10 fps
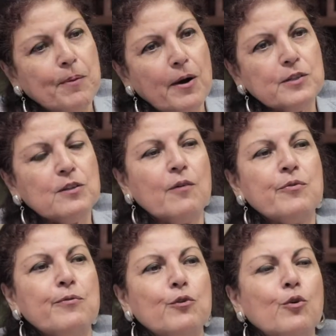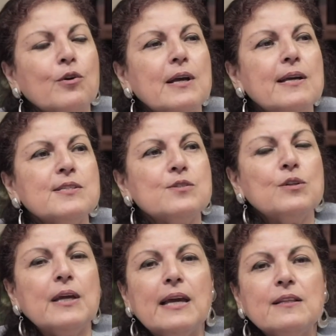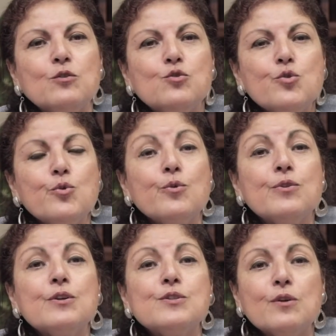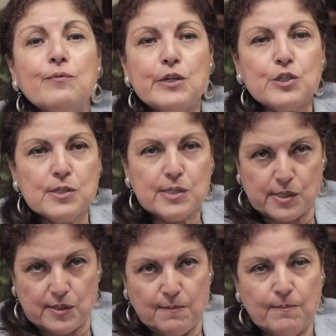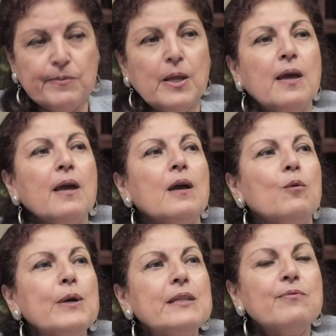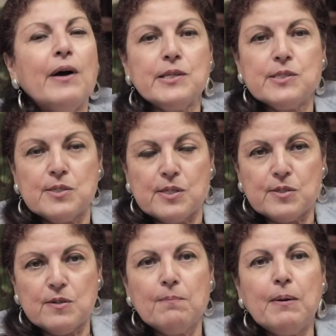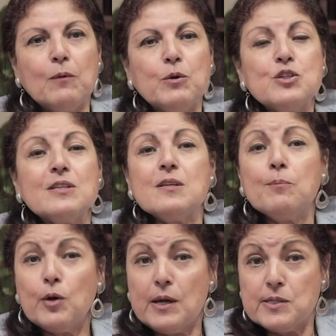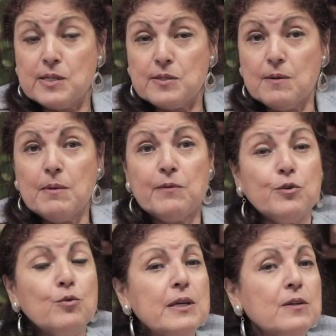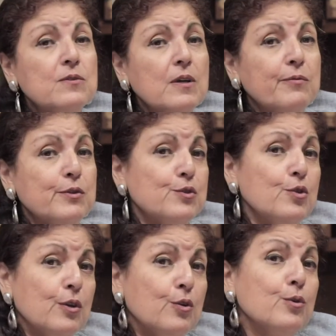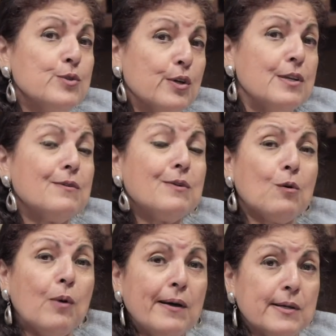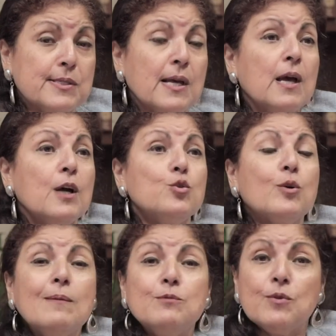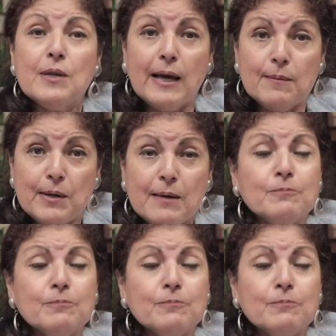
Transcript: part of the floor is dedicated to the reservation system. We devised a system by which it's a booking system. If a student user requires to come to the library,